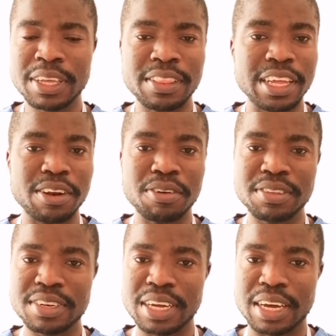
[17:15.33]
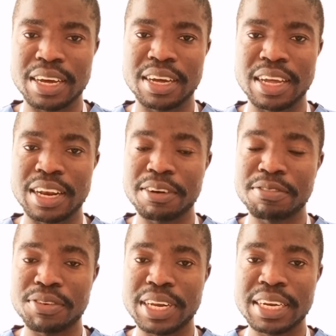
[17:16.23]
They lost a
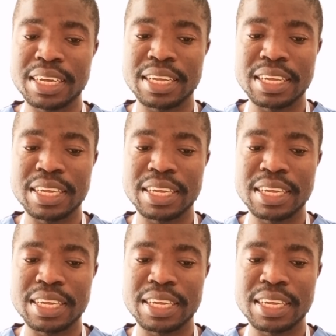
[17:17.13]
loved one.